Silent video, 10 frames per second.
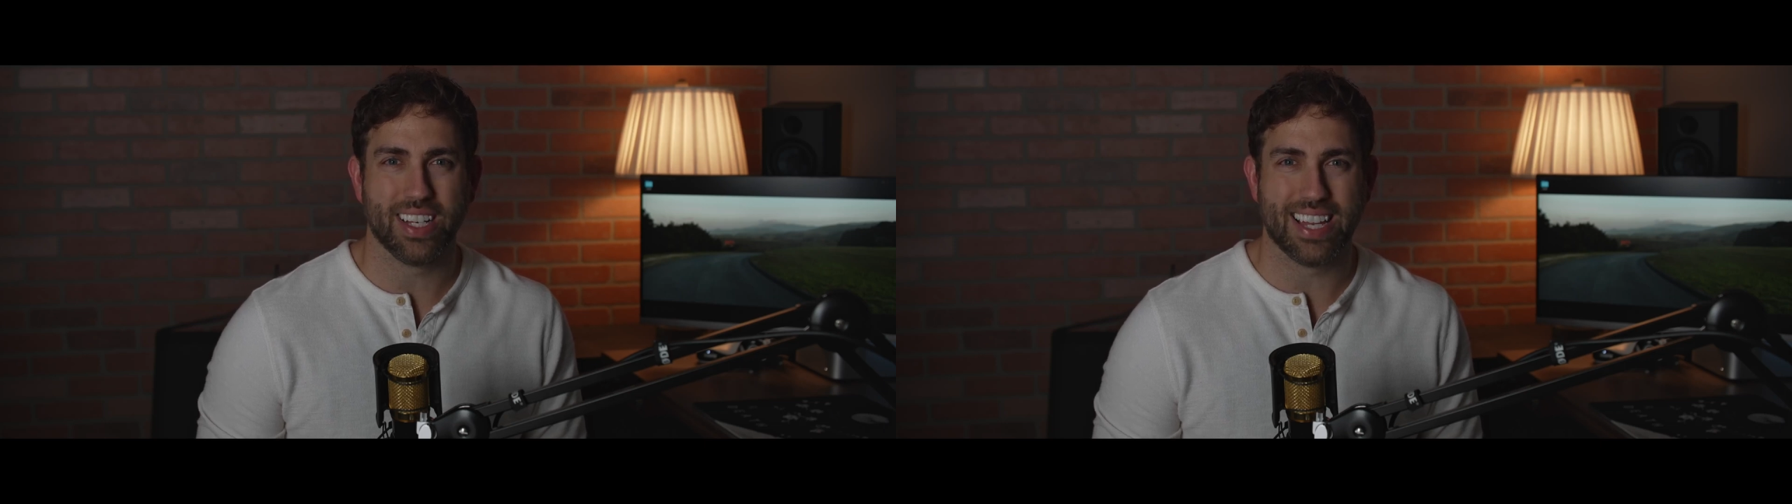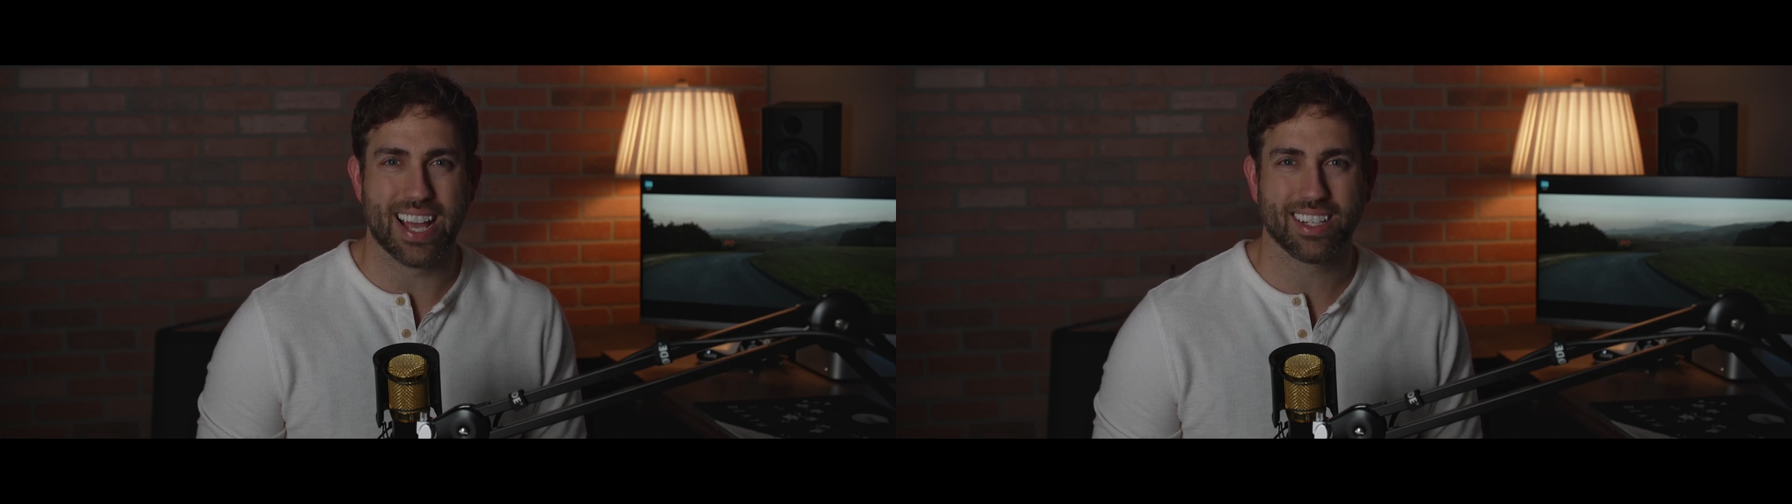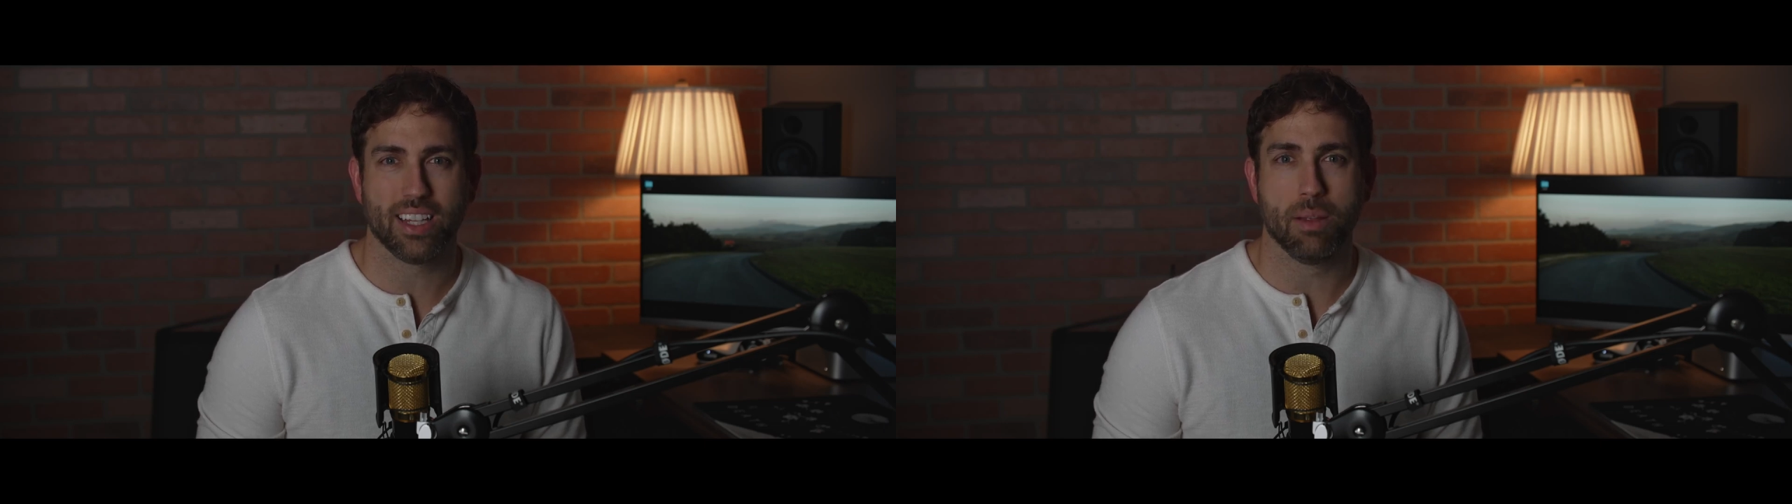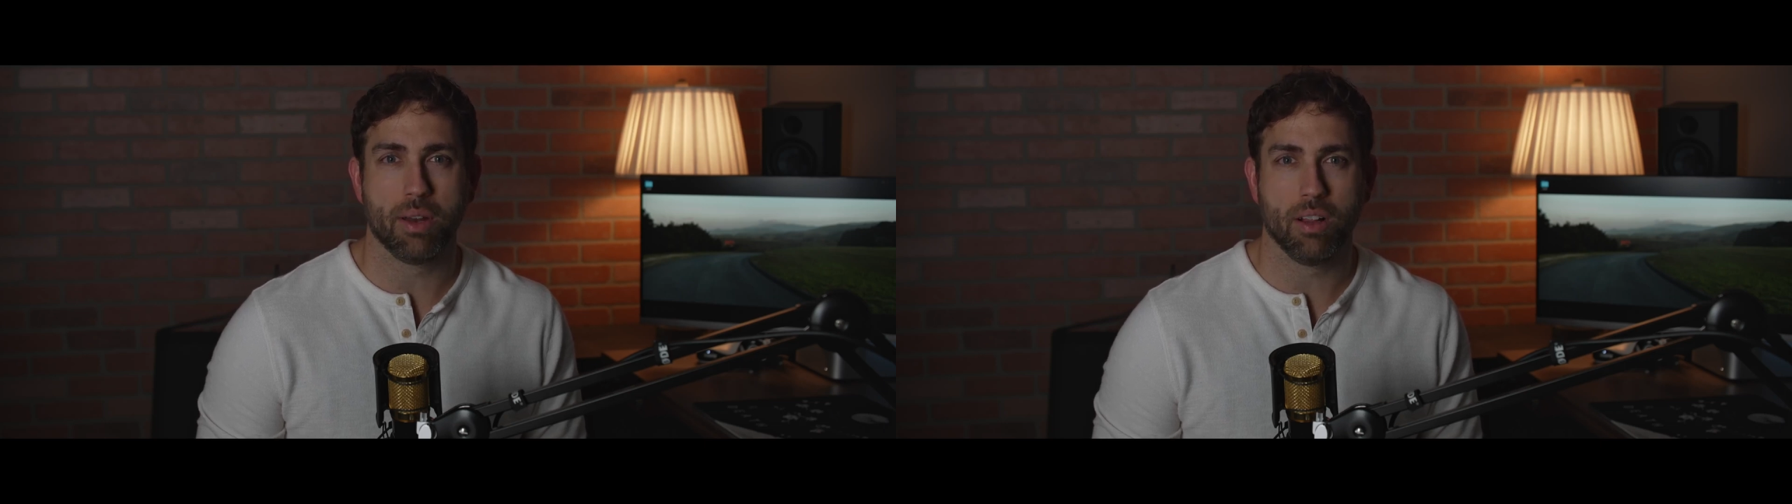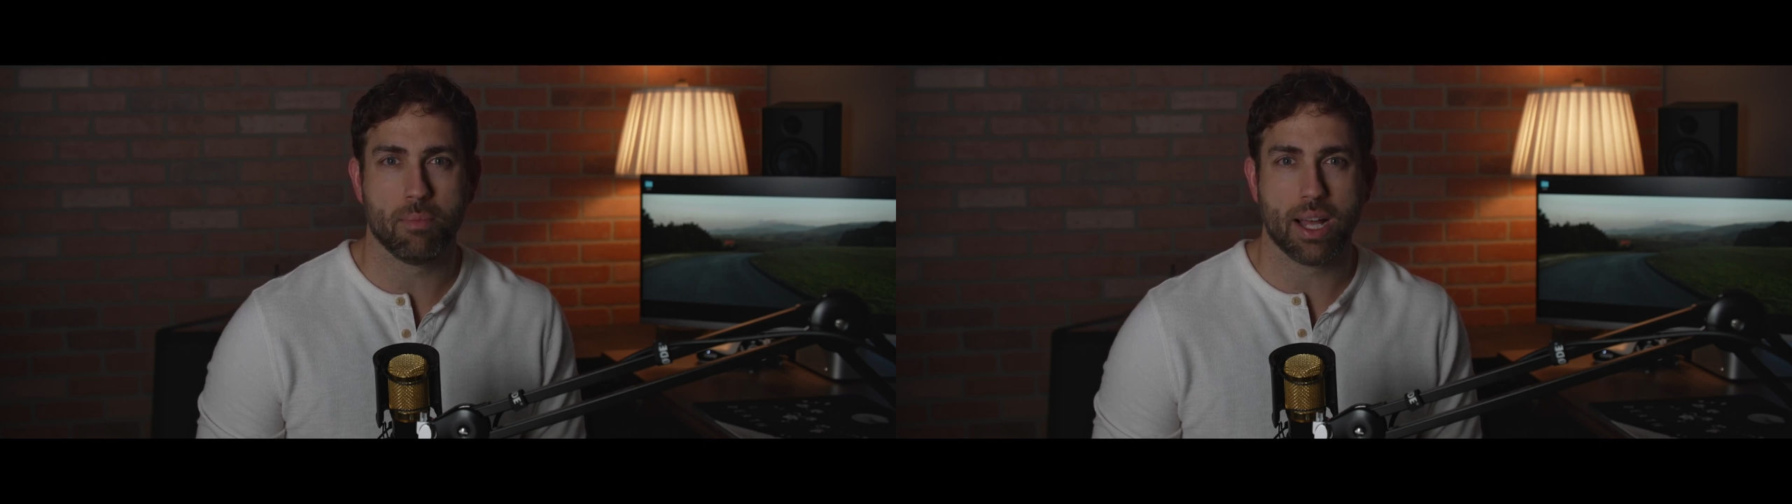desk in the
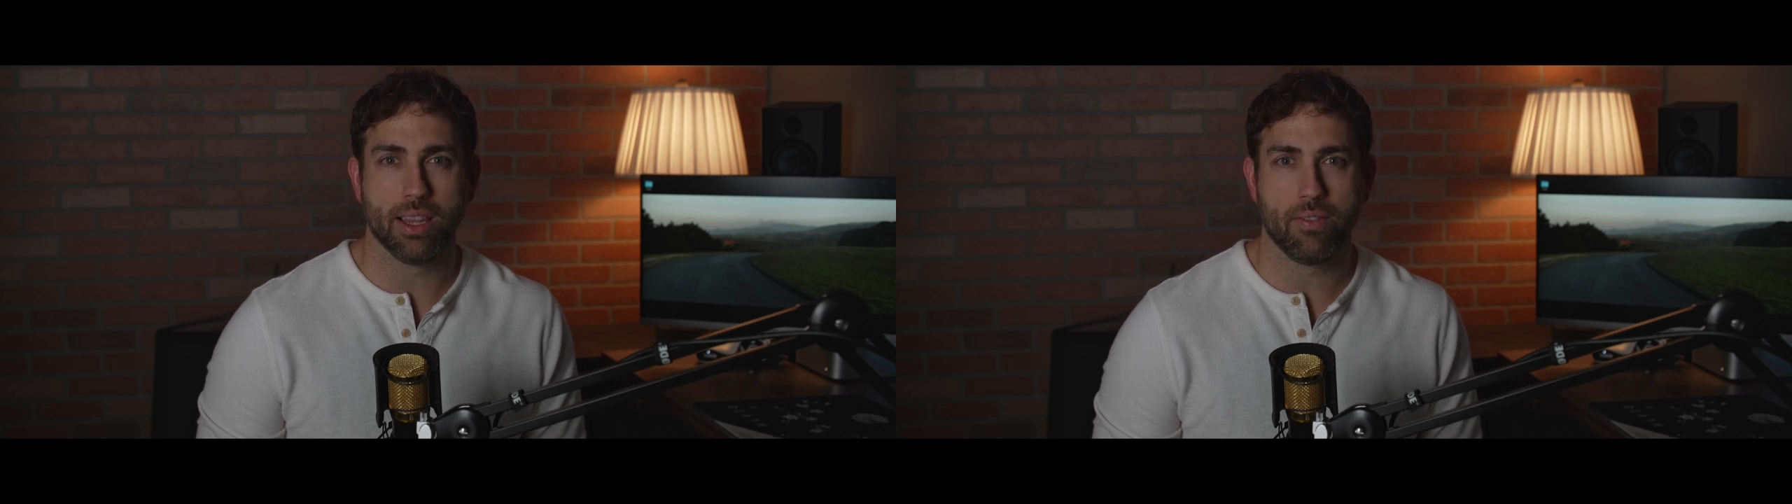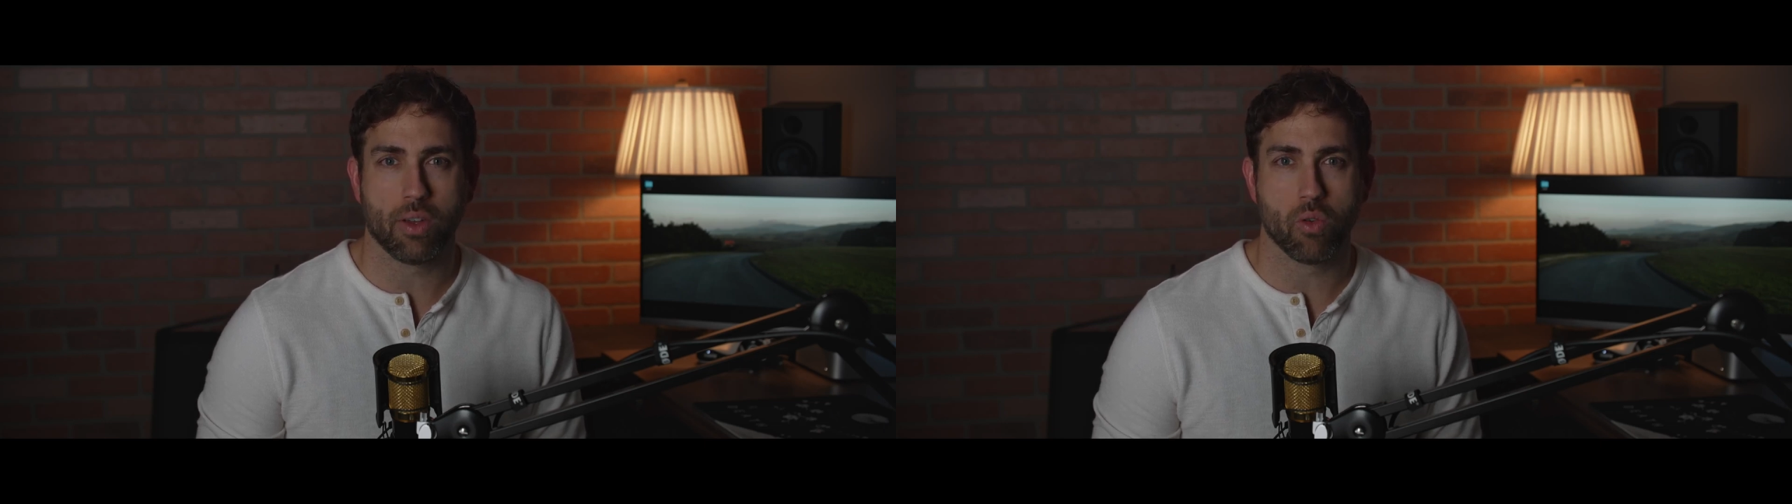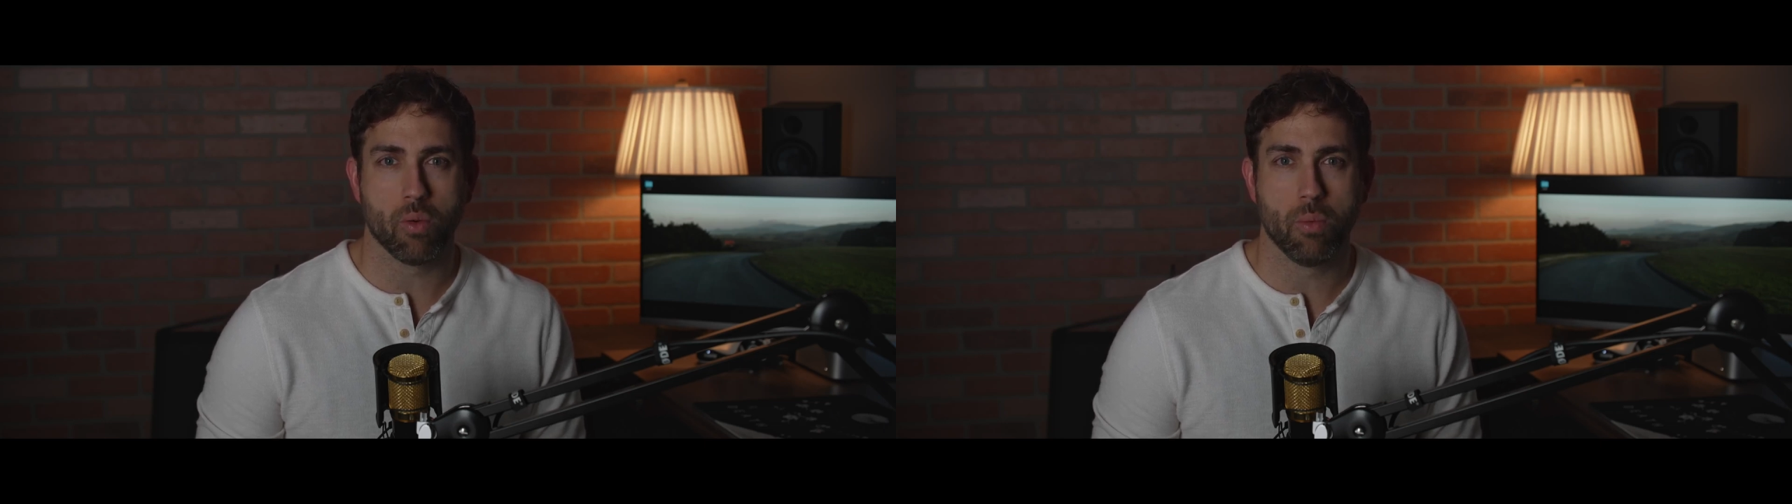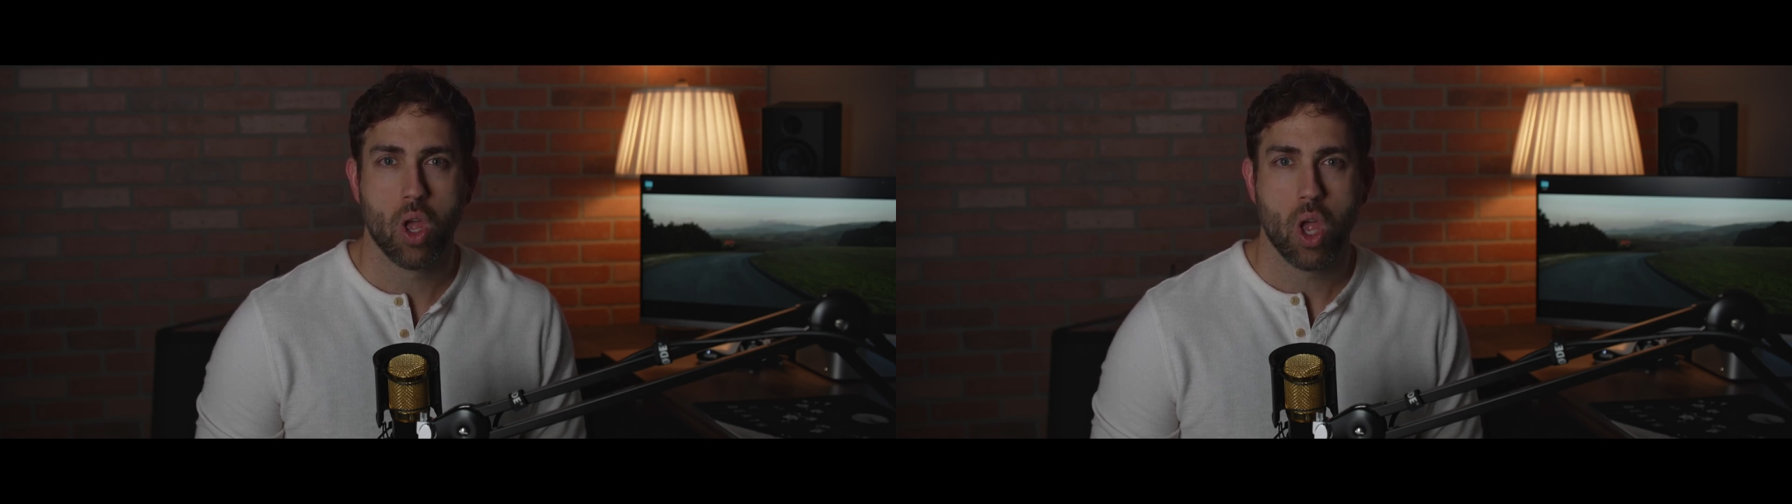middle of my living room